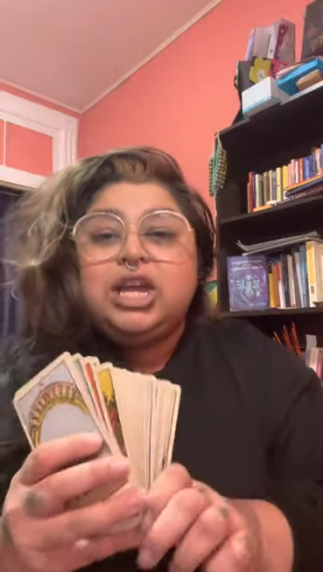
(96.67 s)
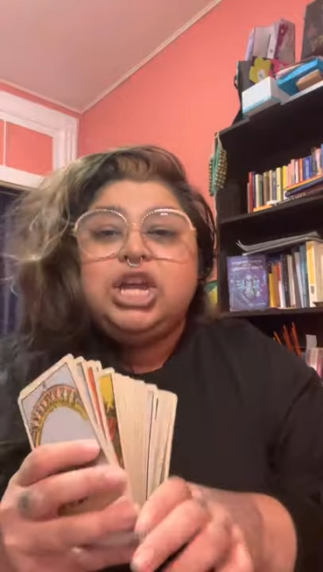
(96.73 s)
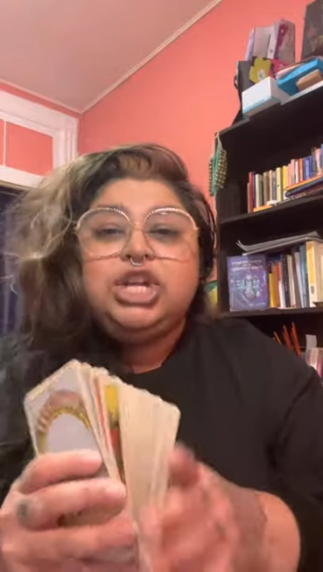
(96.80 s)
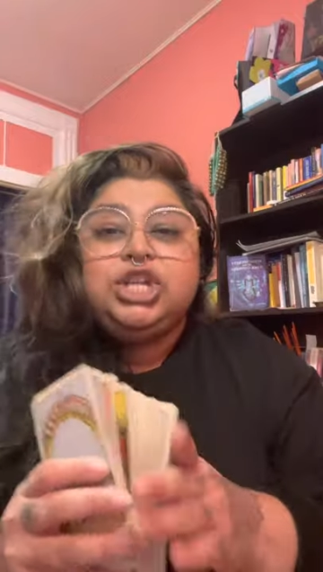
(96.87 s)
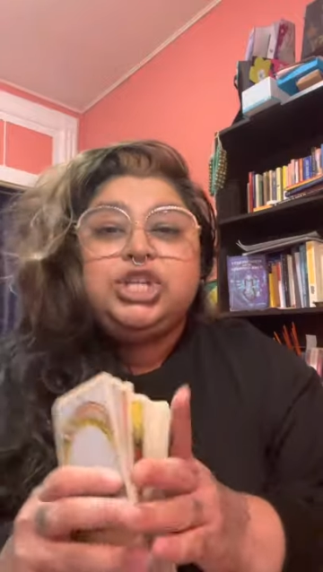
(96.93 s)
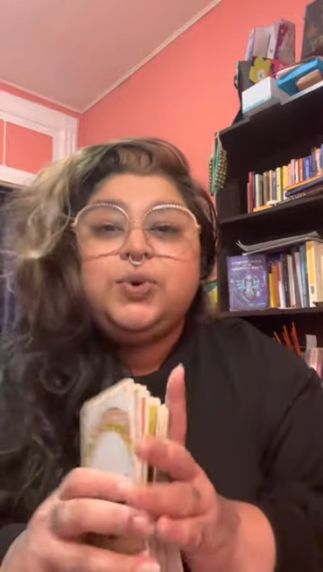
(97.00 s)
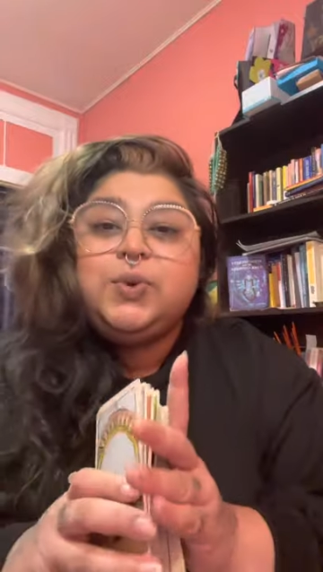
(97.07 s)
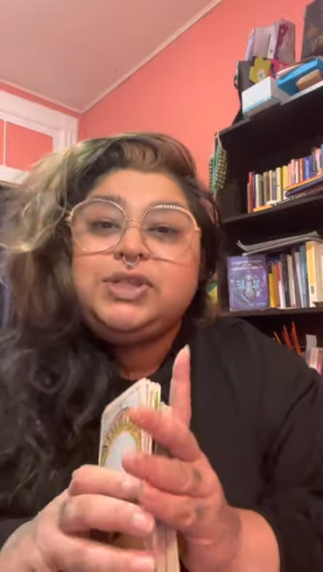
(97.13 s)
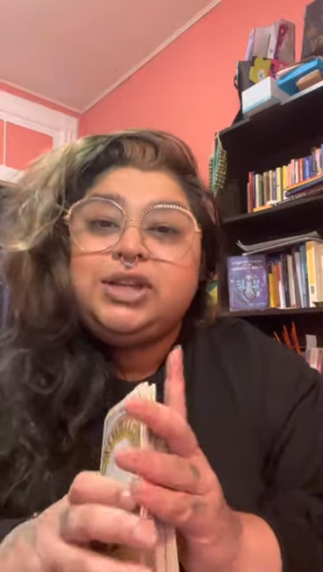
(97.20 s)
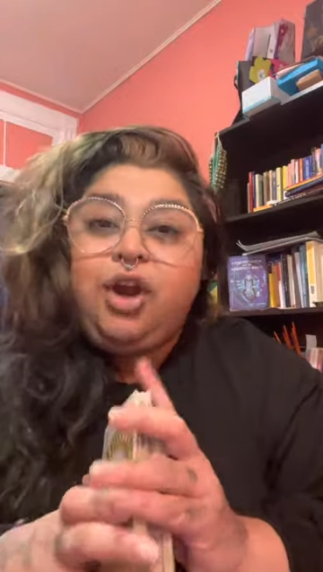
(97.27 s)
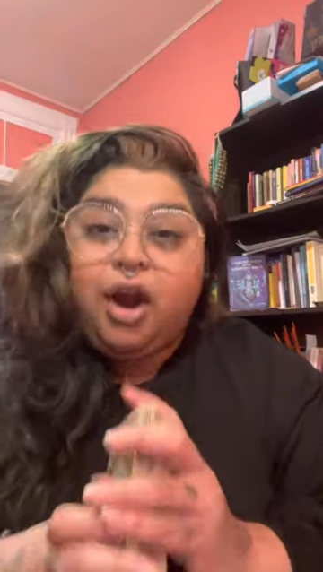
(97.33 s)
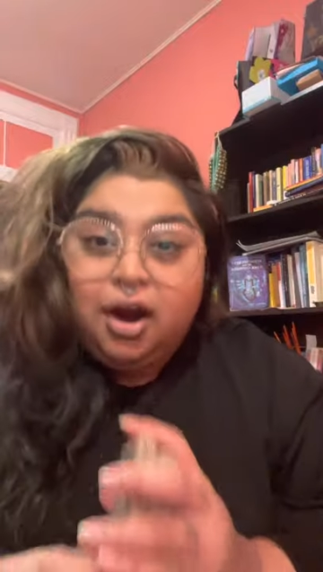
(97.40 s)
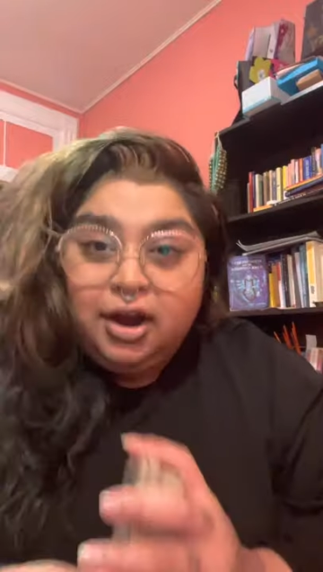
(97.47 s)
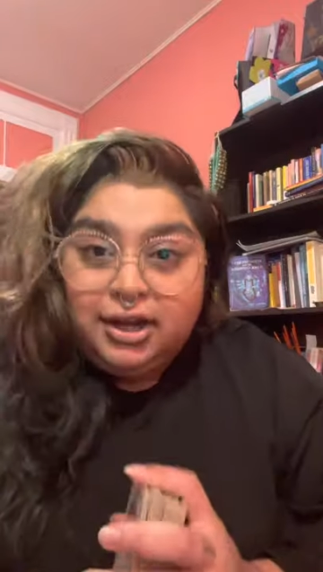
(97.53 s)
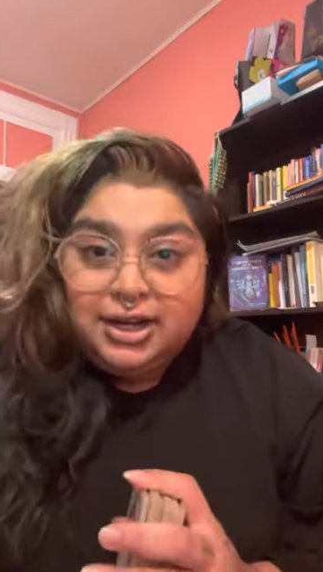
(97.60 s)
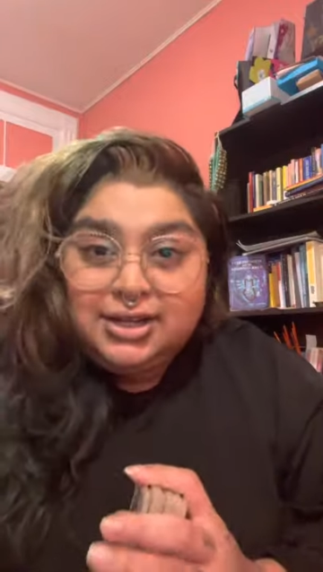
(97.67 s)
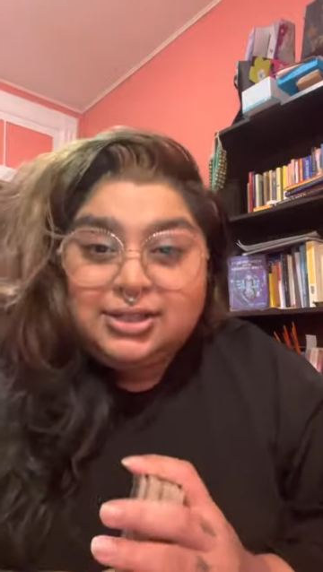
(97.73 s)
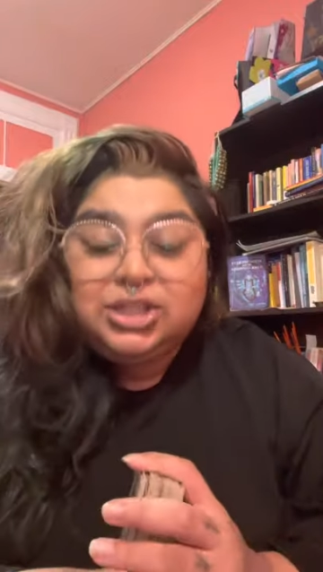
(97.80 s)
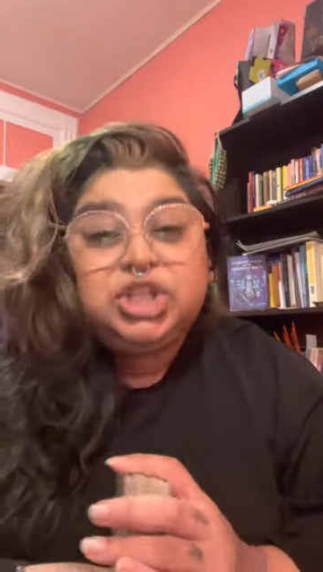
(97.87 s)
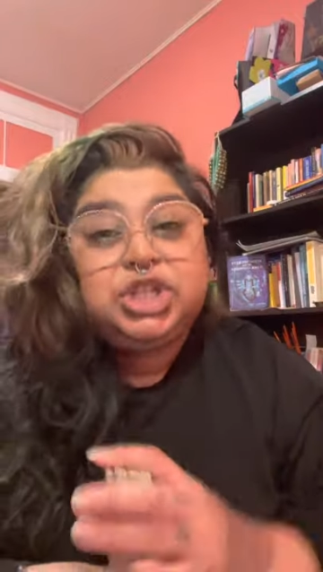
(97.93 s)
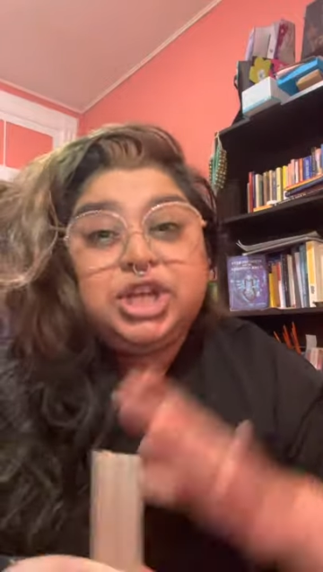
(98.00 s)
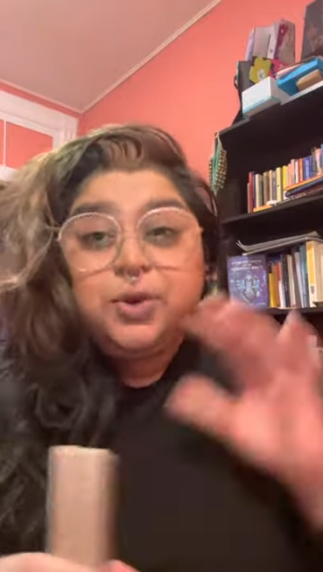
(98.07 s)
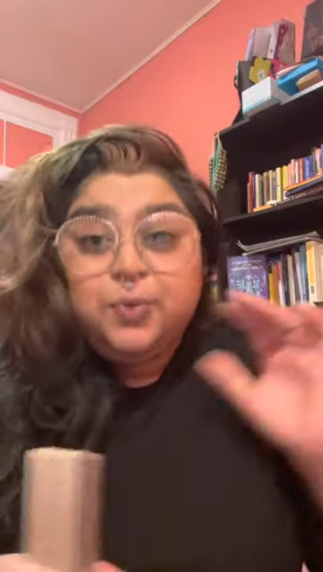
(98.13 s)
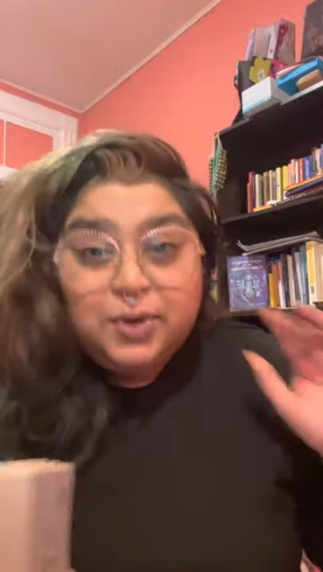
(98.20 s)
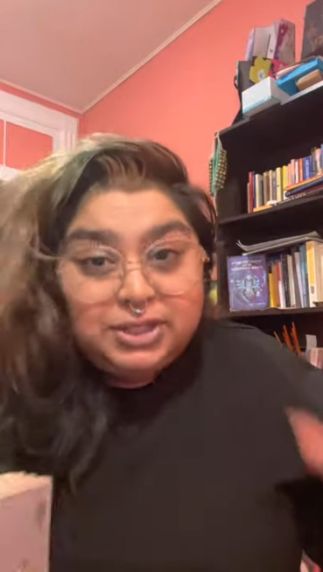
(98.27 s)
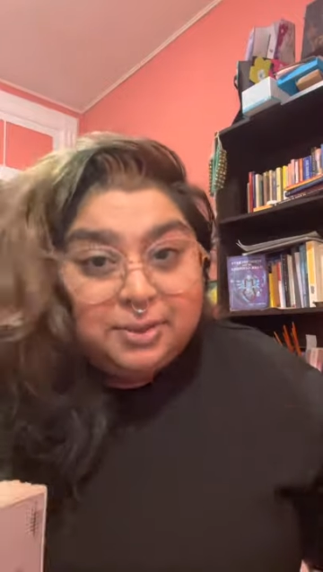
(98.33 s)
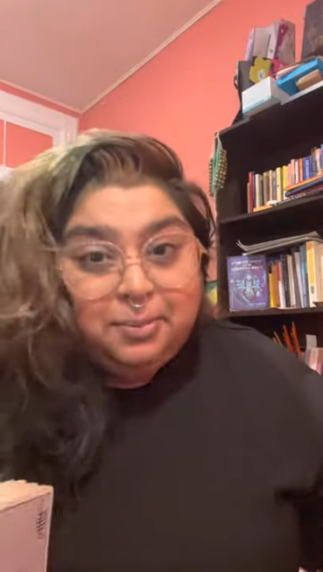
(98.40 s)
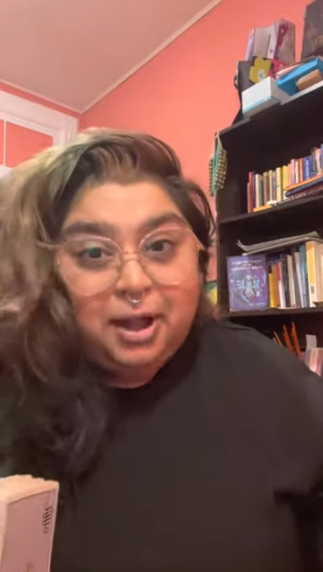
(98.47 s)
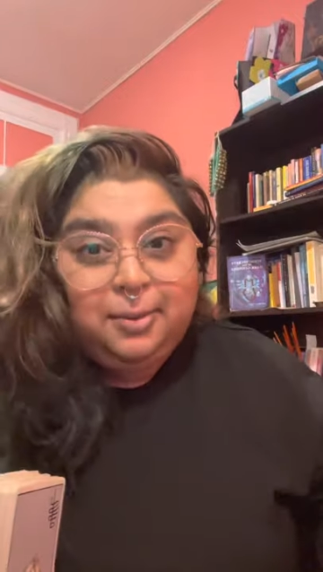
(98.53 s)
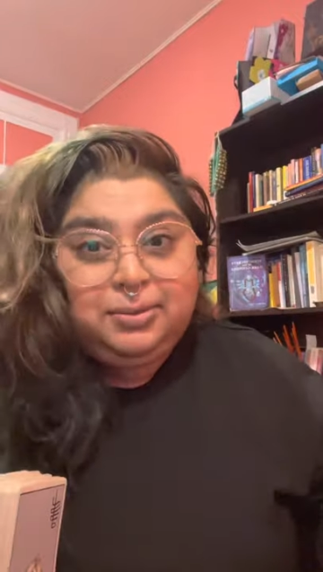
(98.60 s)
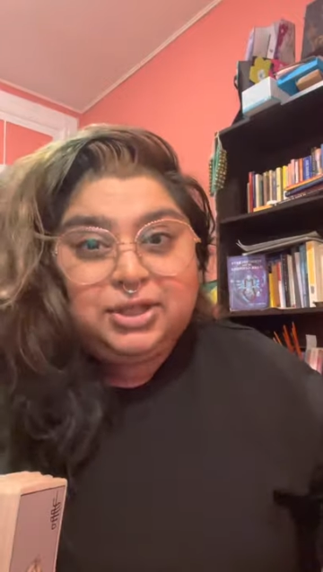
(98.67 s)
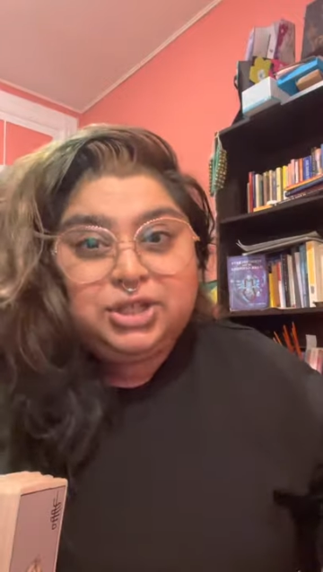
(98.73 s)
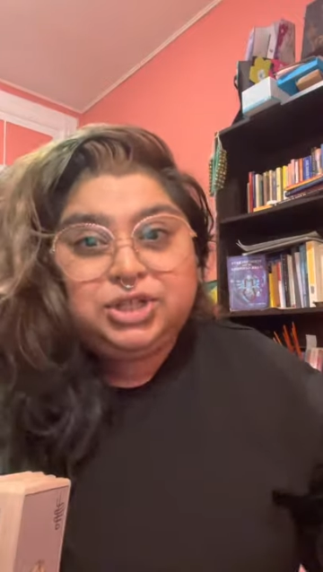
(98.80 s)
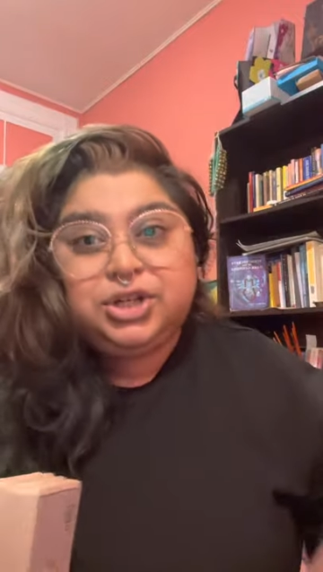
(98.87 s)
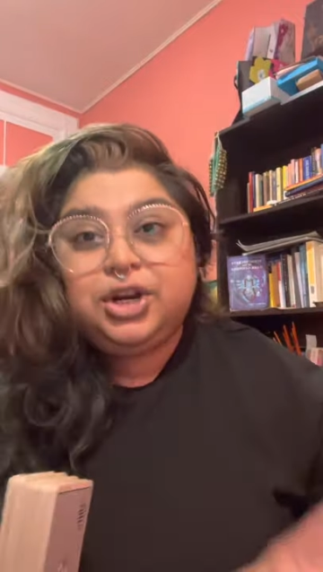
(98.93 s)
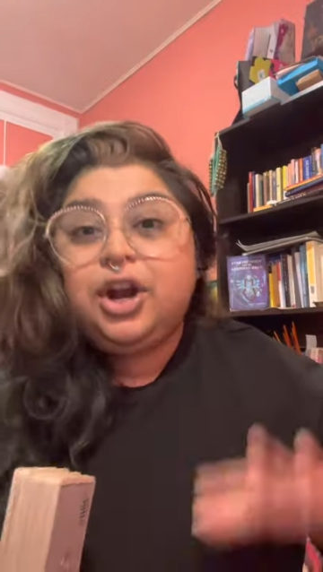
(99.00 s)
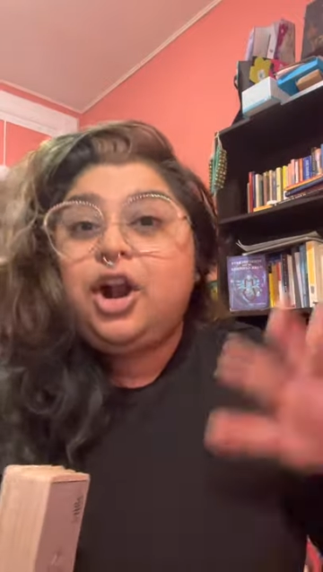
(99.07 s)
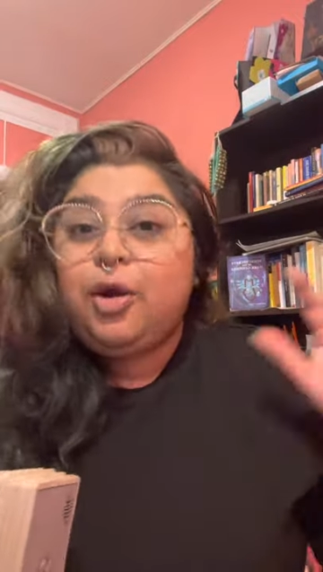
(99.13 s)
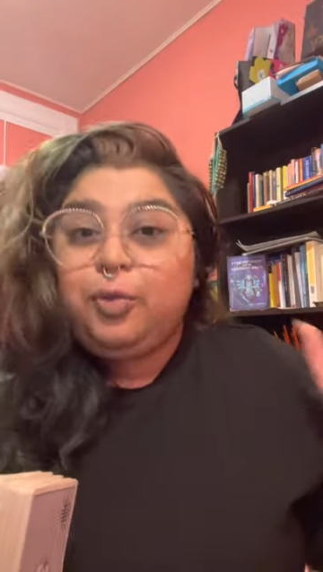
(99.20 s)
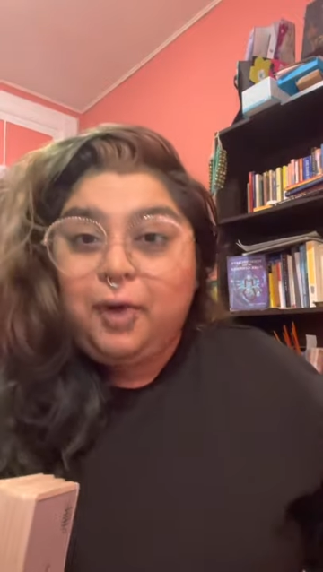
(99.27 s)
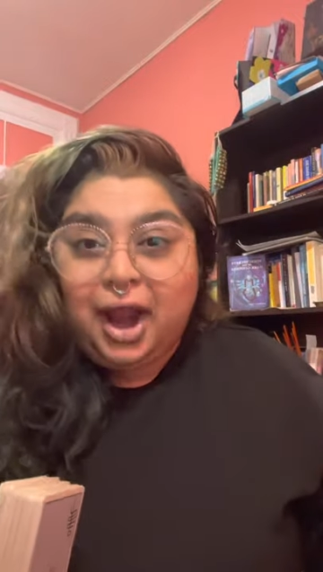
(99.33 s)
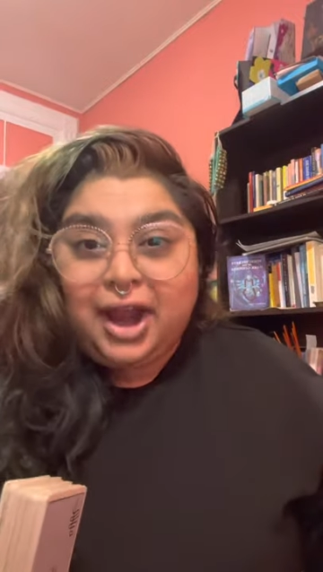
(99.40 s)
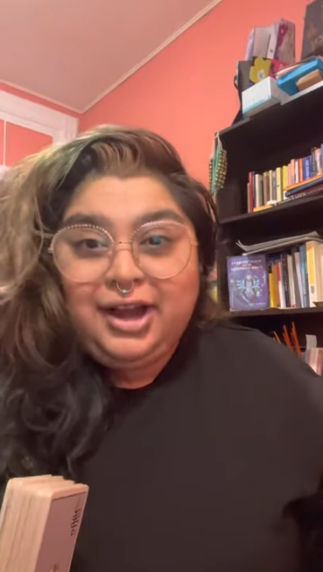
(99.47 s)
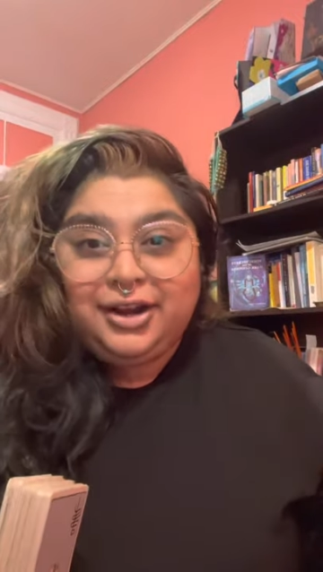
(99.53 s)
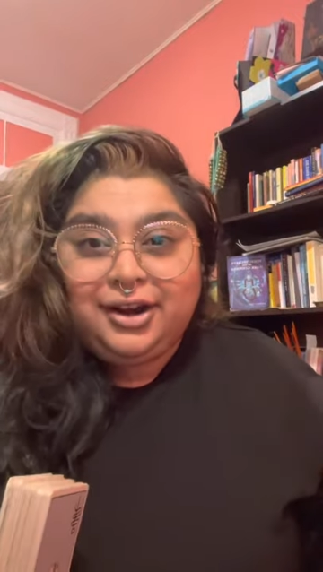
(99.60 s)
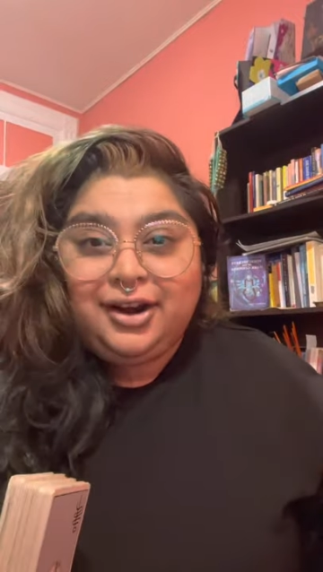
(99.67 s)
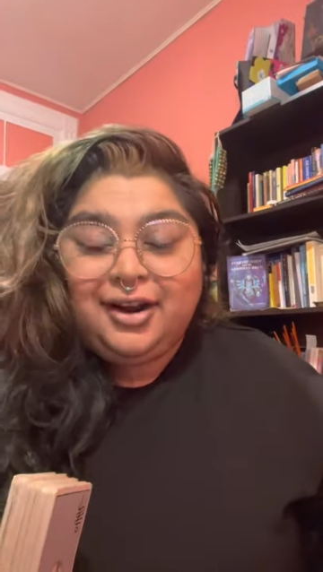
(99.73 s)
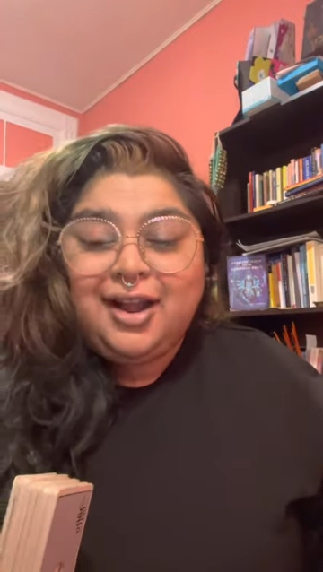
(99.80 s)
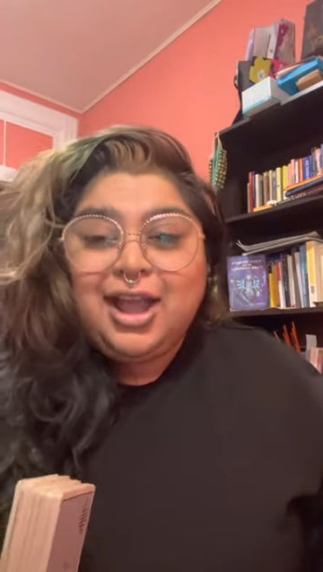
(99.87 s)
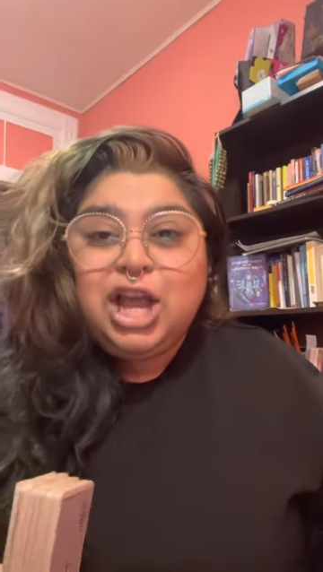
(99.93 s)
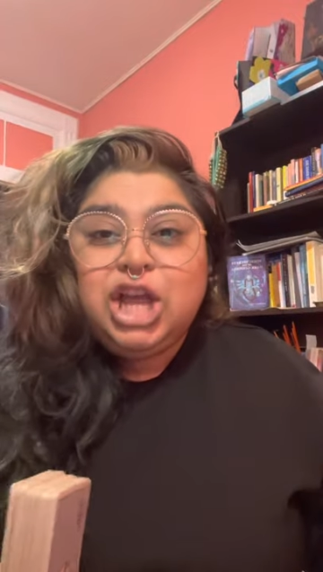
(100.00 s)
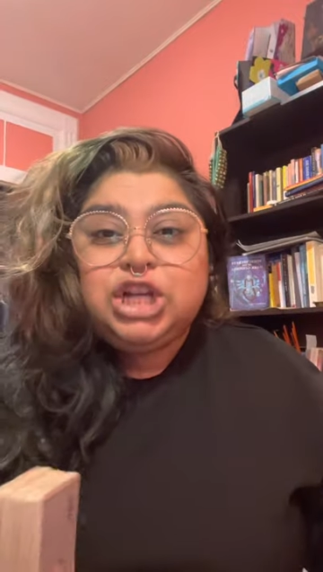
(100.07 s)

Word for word: She was an artist. She was a publisher, a writer.